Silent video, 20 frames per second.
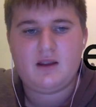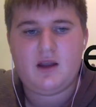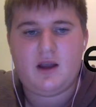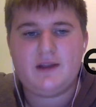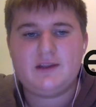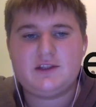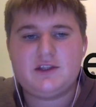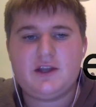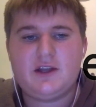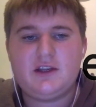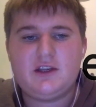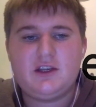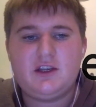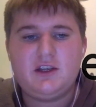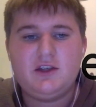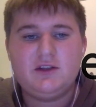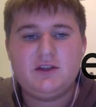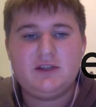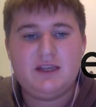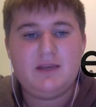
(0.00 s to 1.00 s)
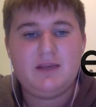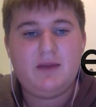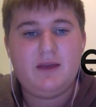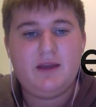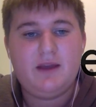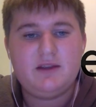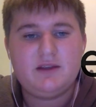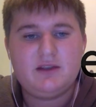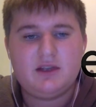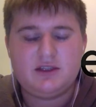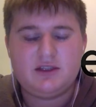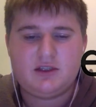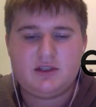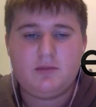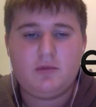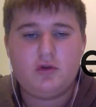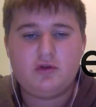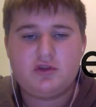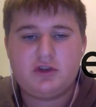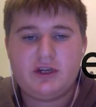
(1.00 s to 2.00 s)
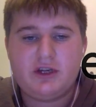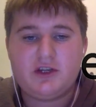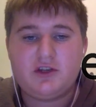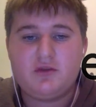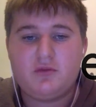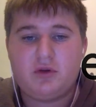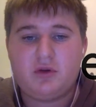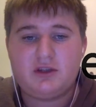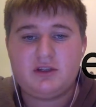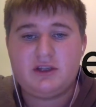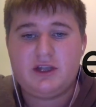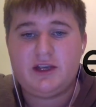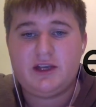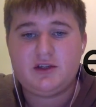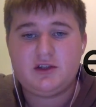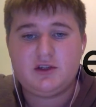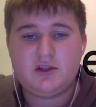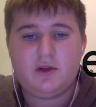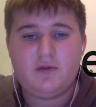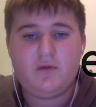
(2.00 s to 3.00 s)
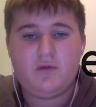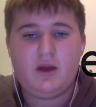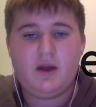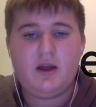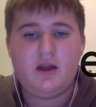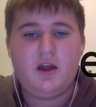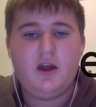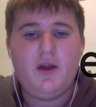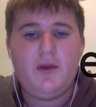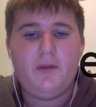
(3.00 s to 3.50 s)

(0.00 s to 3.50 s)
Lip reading: I decided to use Emaze as it's a more traditional presentation software,